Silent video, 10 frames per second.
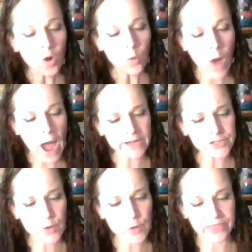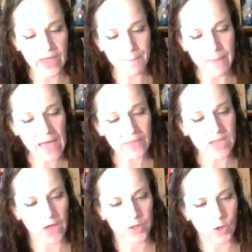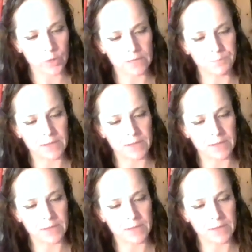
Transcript: "Why did you hit that man?" the other weed